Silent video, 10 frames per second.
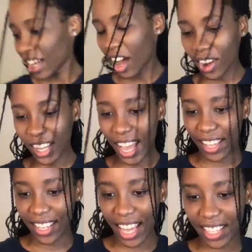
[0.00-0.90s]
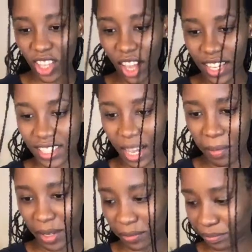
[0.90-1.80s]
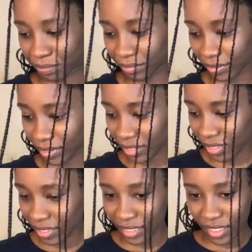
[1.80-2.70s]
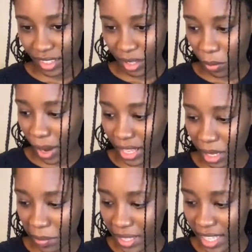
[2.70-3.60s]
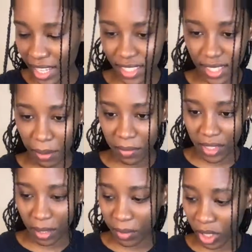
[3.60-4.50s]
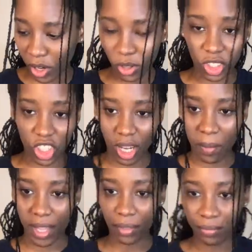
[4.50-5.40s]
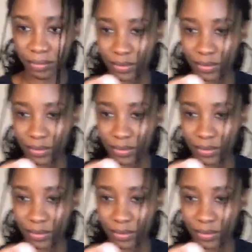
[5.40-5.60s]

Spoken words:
Okay, next song is coming. While I'm eating some good old Jimin.